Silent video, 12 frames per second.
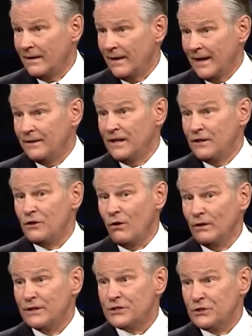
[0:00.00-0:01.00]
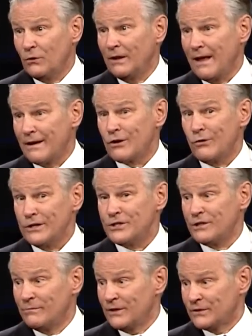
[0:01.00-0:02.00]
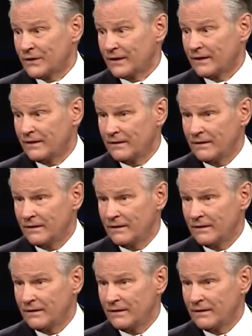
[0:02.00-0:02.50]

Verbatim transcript: And then don't listen to a lot of Christian music.